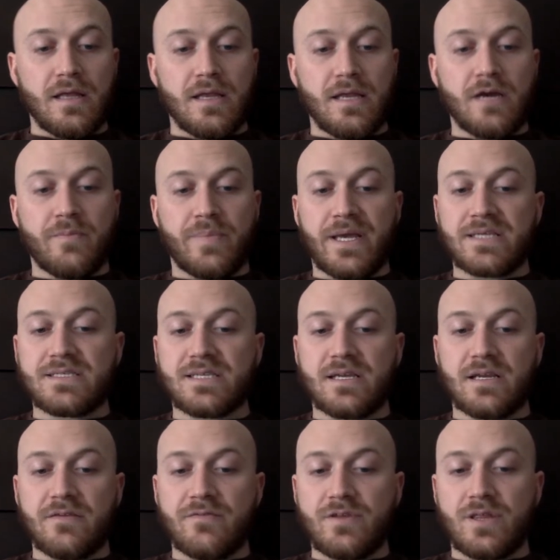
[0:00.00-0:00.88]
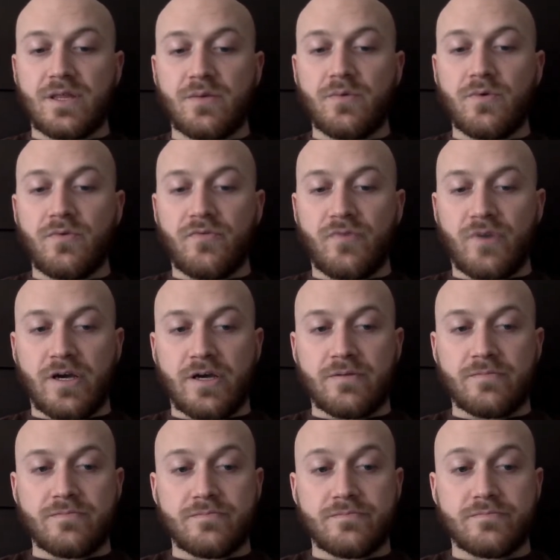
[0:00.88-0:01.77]
Now, based on everything we've
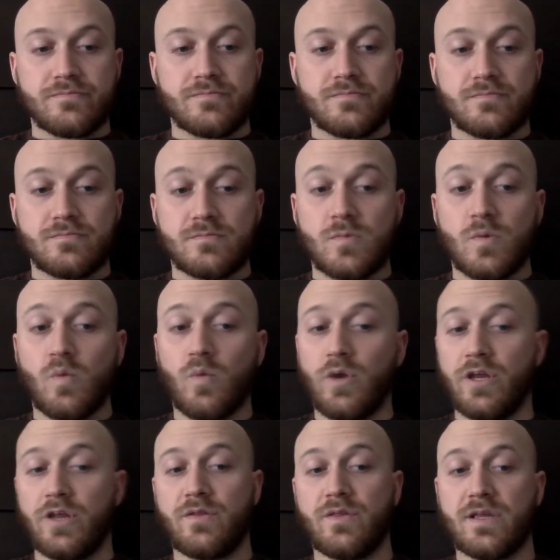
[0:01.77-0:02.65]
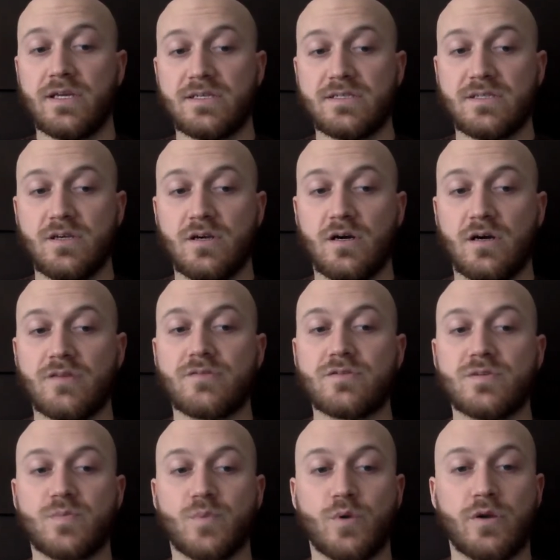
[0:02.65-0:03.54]
read, what do you think is the
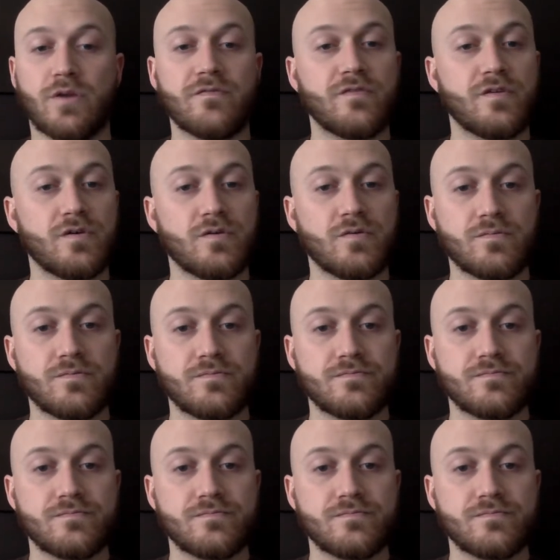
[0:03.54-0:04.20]
author's point of view?